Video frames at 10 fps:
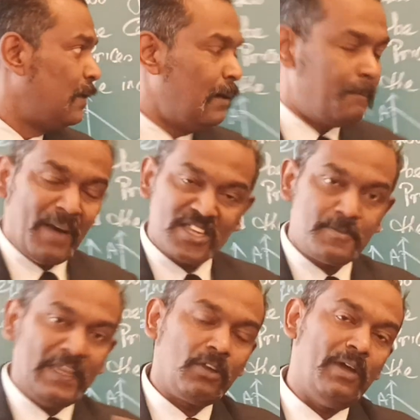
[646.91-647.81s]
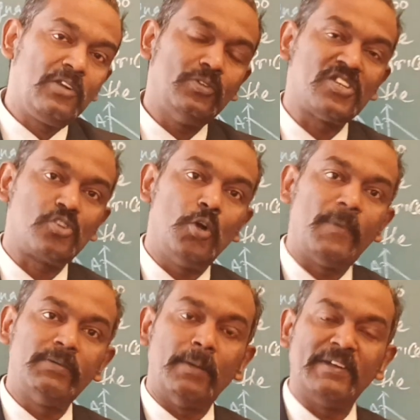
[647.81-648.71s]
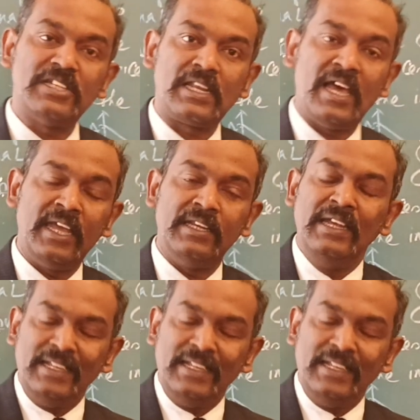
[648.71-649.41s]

must be equal to the slope of the budget line.